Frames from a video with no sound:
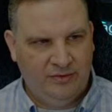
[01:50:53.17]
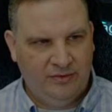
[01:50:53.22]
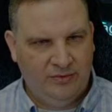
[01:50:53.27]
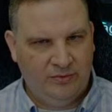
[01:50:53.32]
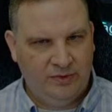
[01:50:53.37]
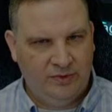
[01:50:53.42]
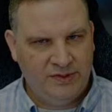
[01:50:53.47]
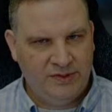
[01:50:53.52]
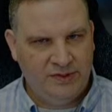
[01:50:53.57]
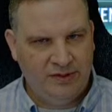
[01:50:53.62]

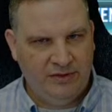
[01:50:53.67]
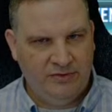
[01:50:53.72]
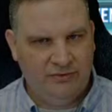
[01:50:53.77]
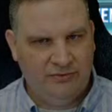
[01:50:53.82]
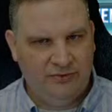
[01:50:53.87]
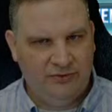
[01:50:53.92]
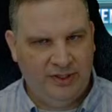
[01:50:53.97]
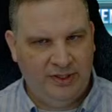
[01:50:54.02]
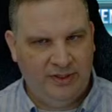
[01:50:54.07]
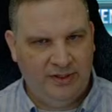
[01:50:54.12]
what's the other
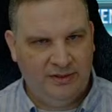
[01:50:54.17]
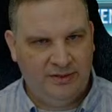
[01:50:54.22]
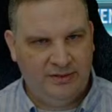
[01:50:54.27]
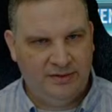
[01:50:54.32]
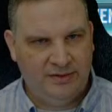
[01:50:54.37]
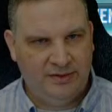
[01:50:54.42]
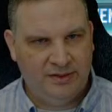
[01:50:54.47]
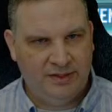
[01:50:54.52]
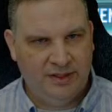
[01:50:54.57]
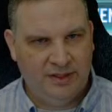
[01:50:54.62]
feat? Let's
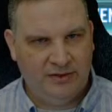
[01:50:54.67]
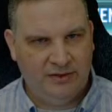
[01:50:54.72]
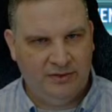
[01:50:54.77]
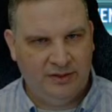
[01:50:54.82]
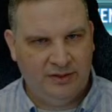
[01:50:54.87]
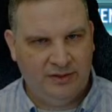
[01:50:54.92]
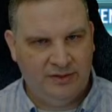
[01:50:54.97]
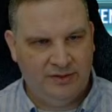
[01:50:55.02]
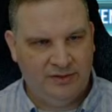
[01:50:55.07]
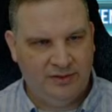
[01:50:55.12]
let's take a look
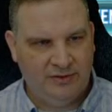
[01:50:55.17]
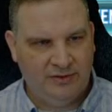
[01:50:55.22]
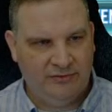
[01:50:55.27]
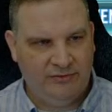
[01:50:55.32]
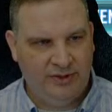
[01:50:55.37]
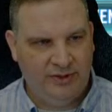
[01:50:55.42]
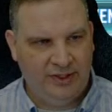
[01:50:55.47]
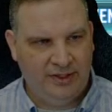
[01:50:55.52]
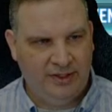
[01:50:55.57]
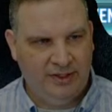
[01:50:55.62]
at this other
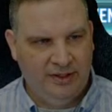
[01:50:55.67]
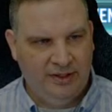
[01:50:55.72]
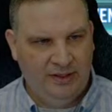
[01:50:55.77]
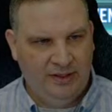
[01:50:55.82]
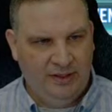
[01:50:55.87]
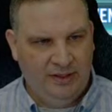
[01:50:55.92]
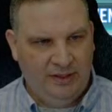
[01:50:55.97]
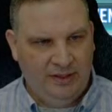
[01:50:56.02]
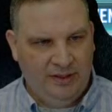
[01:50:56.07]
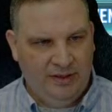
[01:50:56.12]
feat.
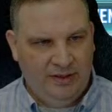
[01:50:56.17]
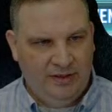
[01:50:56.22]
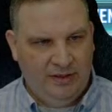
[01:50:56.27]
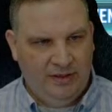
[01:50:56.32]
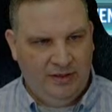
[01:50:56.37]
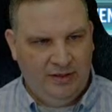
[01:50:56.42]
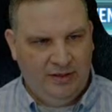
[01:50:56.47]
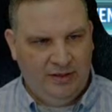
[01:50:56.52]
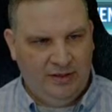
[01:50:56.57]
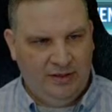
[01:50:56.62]

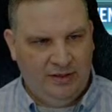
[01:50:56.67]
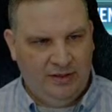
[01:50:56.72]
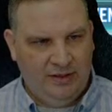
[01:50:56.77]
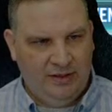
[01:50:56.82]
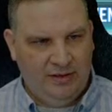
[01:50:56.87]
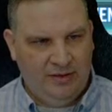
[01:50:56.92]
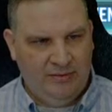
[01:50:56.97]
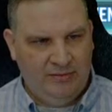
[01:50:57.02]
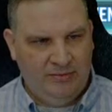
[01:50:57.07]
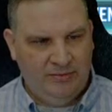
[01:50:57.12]

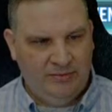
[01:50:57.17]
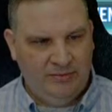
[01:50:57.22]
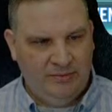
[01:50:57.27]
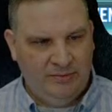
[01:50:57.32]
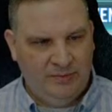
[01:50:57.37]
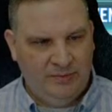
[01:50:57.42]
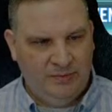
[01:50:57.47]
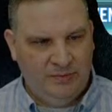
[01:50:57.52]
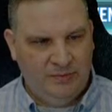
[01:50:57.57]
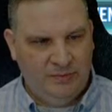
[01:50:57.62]
Um,
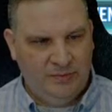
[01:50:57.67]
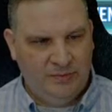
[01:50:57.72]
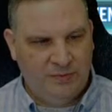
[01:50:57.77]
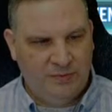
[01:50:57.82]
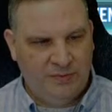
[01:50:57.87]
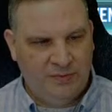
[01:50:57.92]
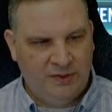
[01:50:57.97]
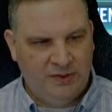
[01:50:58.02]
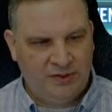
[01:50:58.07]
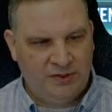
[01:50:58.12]

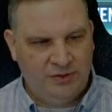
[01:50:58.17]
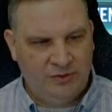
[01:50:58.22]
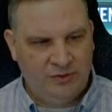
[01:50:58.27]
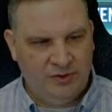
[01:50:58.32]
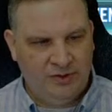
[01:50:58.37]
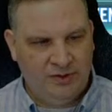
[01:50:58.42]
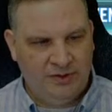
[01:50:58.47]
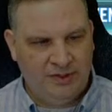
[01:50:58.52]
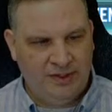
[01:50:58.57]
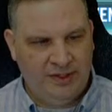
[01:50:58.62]

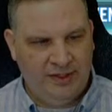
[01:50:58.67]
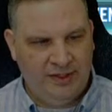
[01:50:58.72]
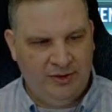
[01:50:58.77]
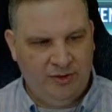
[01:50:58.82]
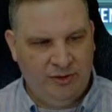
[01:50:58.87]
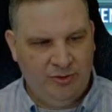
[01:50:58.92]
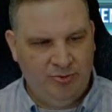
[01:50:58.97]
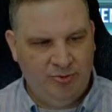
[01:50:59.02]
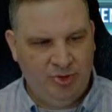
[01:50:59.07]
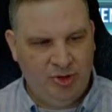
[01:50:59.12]
Ahsoka
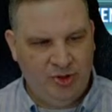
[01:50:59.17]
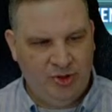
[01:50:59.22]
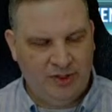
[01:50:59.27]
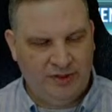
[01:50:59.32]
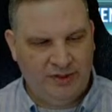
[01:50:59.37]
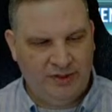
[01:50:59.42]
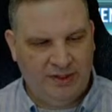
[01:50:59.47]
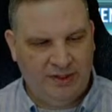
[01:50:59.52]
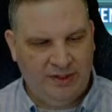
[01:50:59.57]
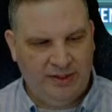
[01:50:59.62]
Tano,
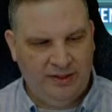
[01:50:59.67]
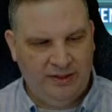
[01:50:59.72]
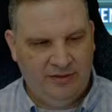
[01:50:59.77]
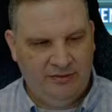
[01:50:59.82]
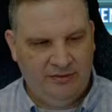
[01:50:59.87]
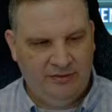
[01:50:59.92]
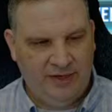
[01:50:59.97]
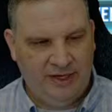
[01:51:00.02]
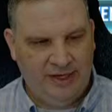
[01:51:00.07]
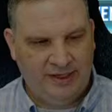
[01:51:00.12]
Bo-Katan,
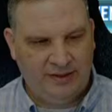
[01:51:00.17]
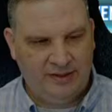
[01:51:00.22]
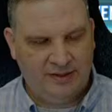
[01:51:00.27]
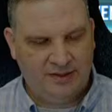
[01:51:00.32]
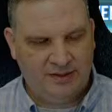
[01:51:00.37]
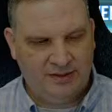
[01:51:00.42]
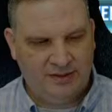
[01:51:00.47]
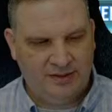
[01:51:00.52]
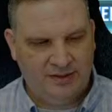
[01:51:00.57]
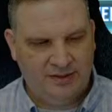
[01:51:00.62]
and
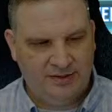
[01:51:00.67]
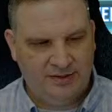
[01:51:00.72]
Rex.